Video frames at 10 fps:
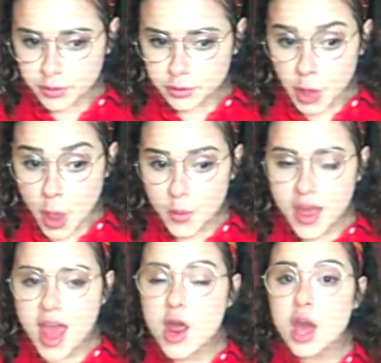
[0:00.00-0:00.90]
no,
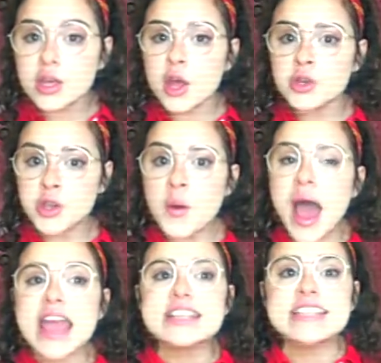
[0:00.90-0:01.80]

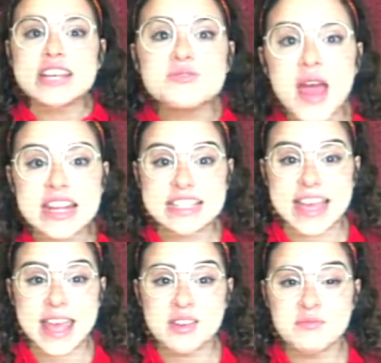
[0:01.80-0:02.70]
I did write to
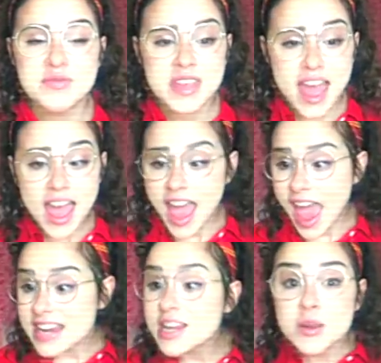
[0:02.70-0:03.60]
him.
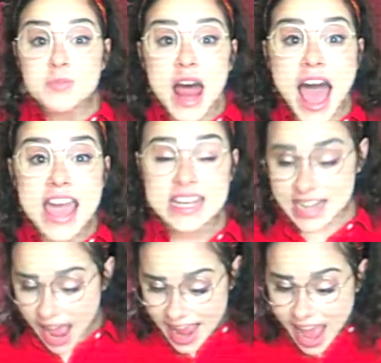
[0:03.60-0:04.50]
And he replied.
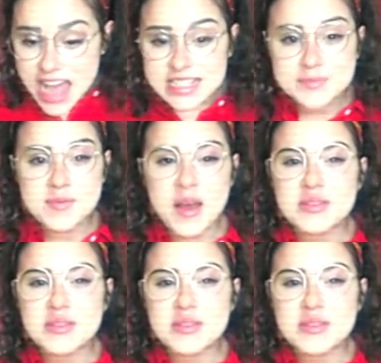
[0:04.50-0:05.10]
I asked him